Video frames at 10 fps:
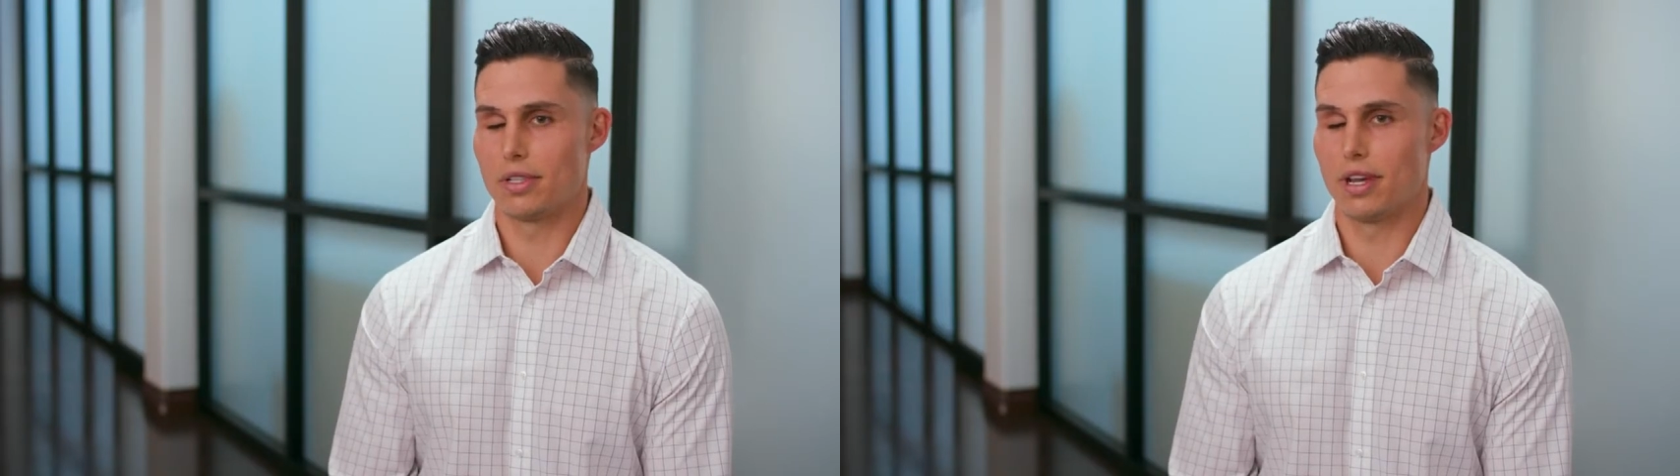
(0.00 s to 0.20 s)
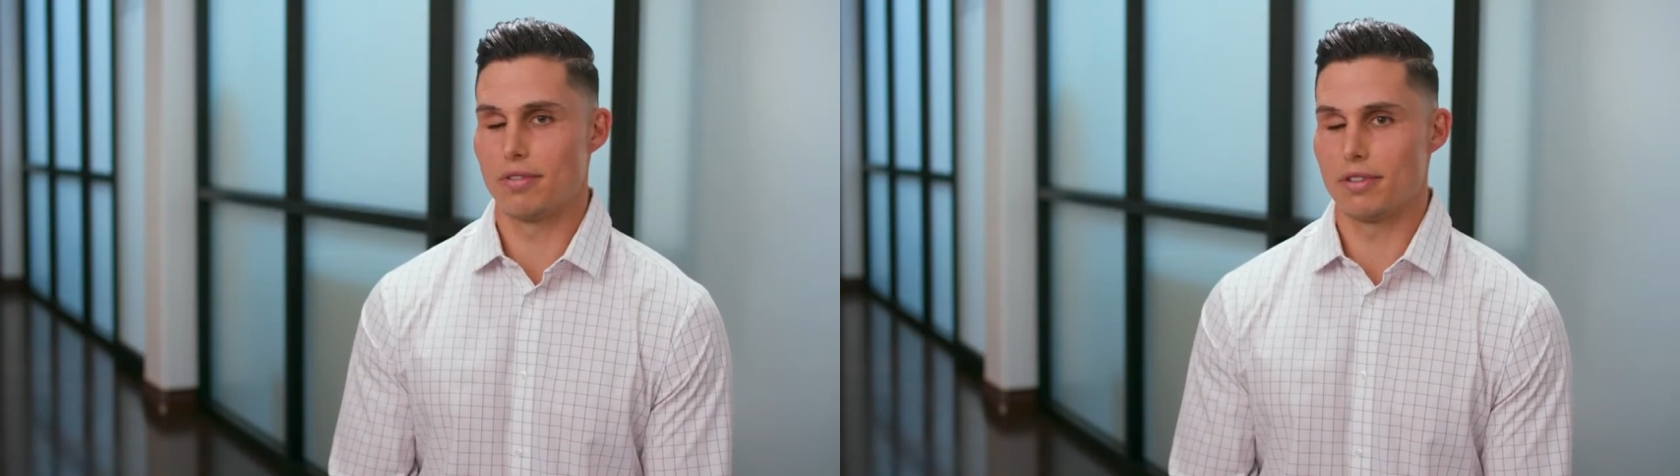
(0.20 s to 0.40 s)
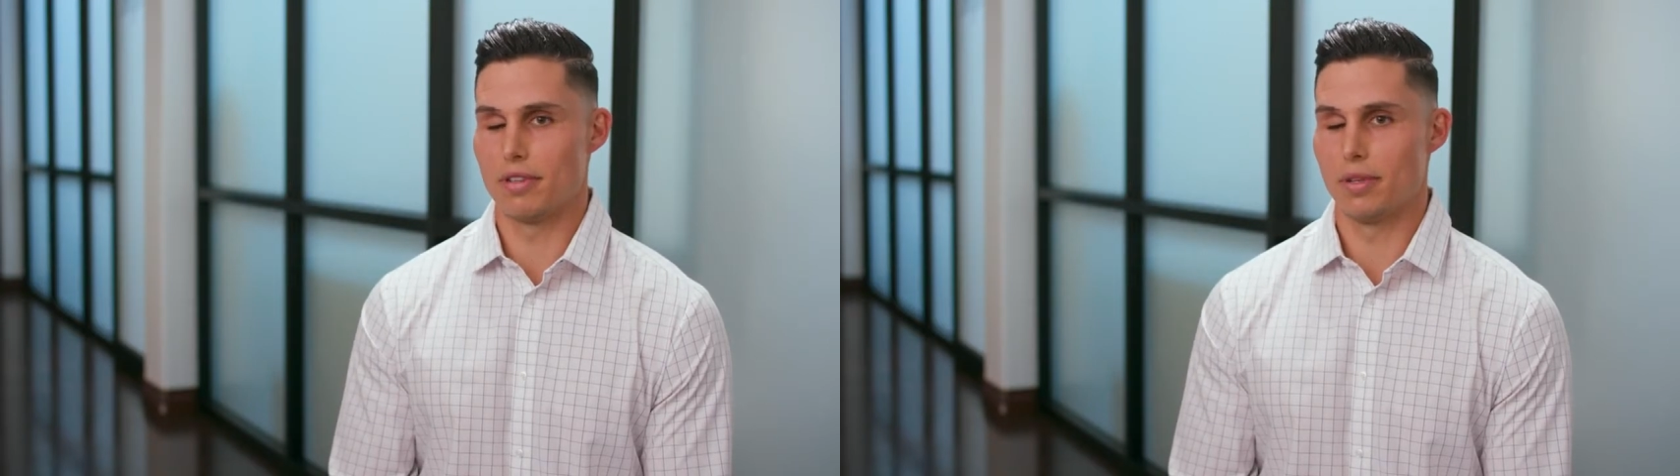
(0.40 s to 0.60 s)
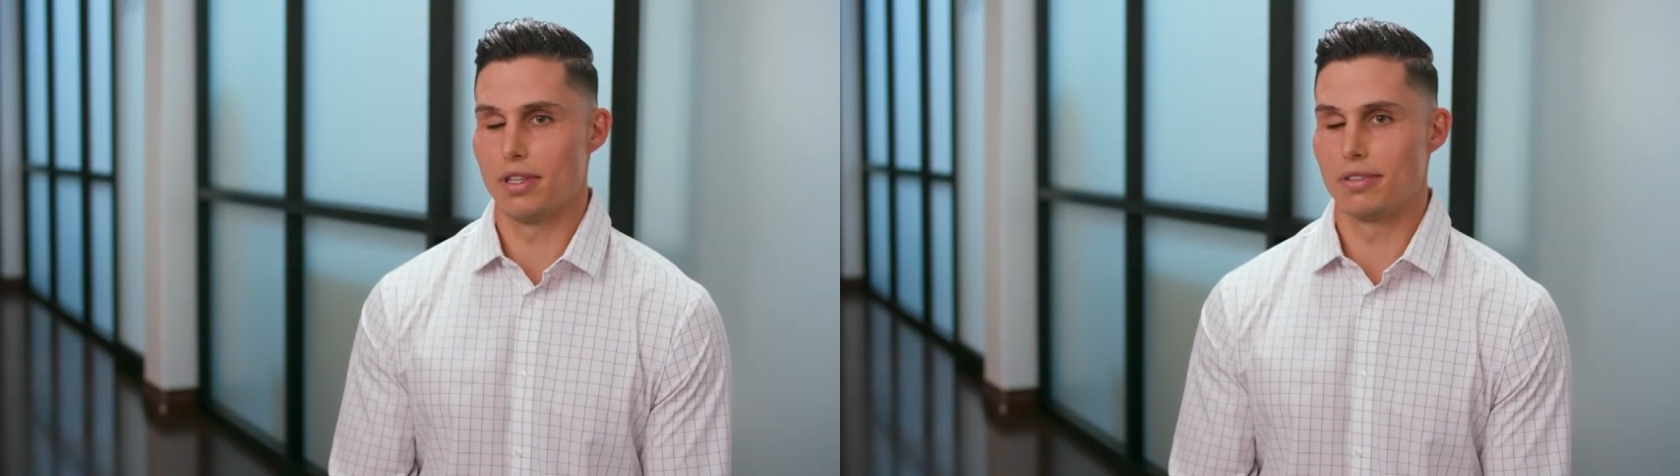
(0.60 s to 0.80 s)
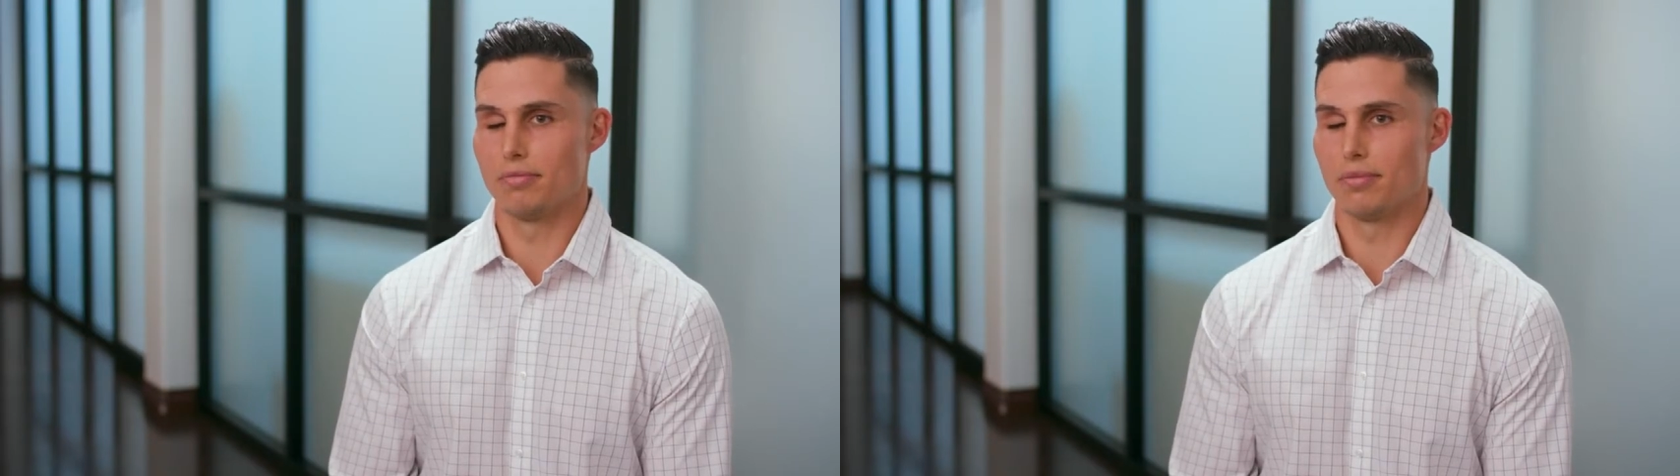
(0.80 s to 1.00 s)
offered to me
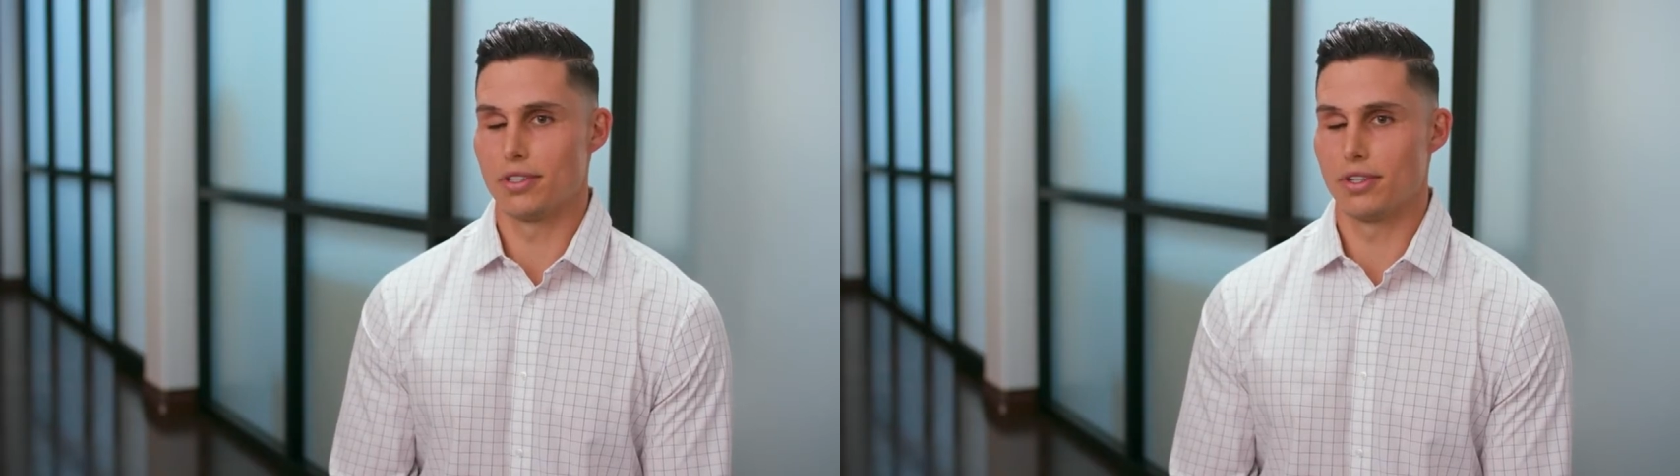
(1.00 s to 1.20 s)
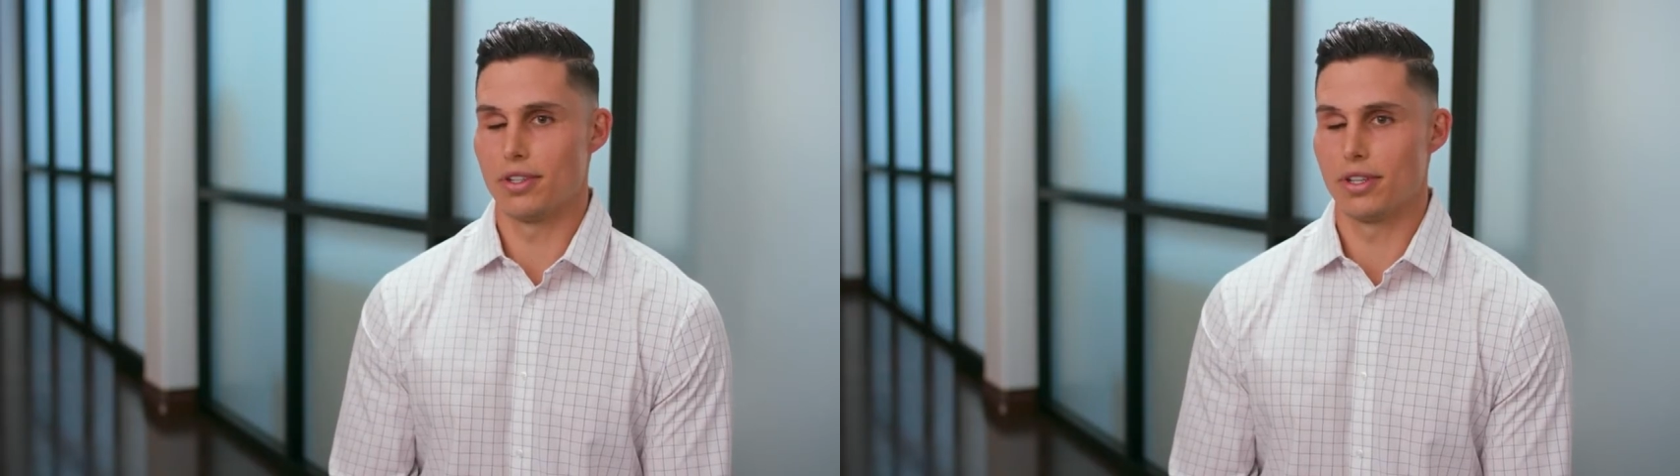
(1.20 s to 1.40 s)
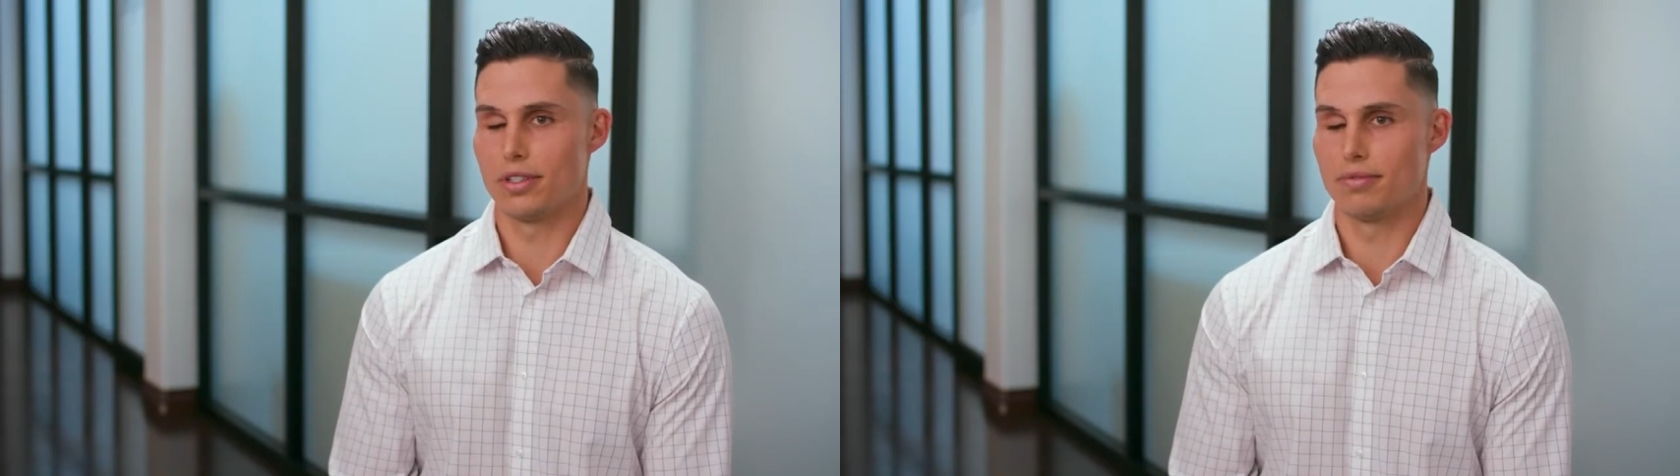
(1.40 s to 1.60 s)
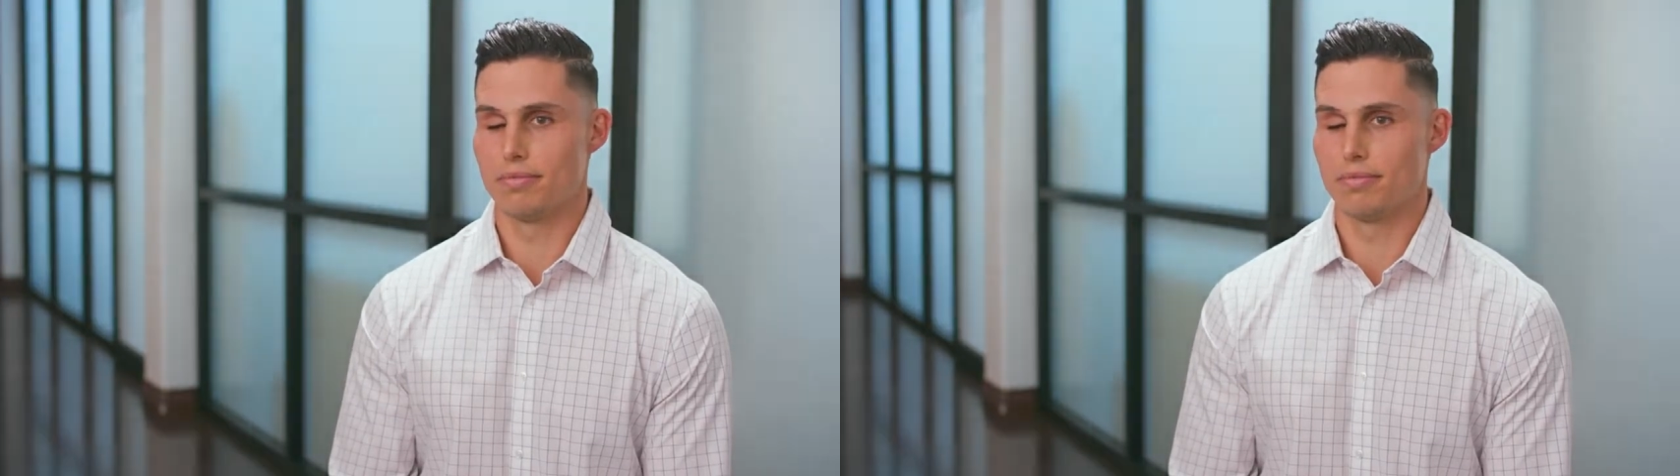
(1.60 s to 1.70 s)
much earlier.